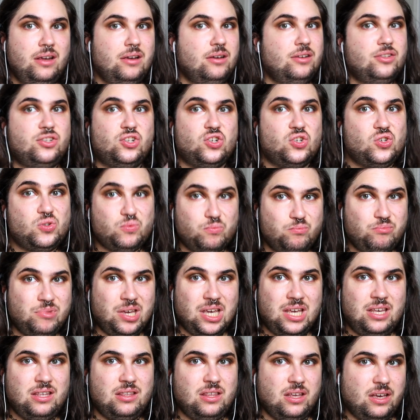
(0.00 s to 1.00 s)
It's just
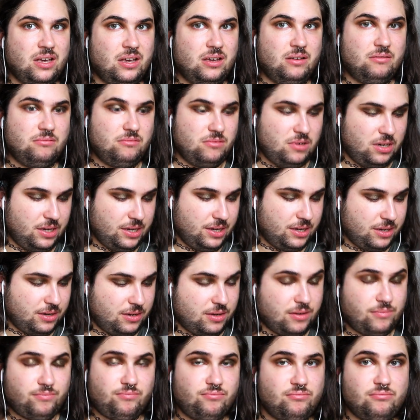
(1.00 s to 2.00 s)
me that like...
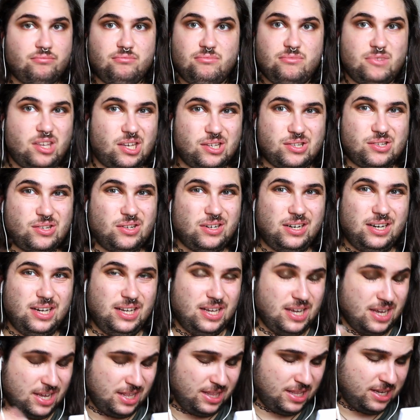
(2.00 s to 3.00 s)
constantly
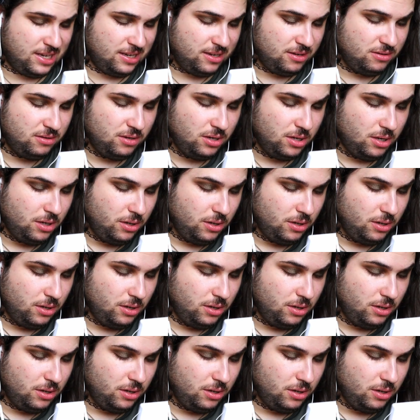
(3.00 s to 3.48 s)
get that.